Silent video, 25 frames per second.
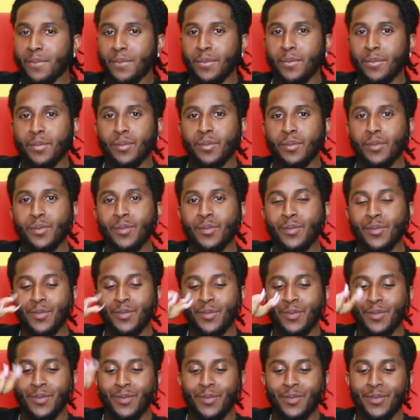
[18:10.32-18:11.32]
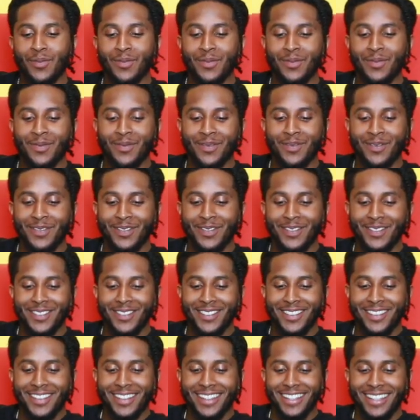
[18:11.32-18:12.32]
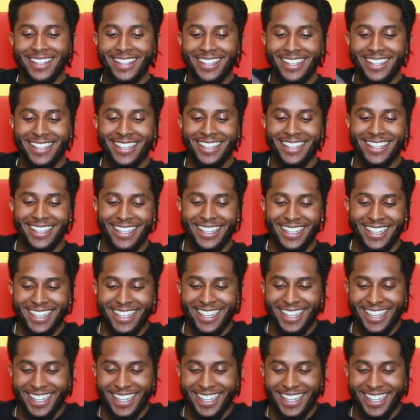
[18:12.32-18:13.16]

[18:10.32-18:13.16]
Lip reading: (not speaking)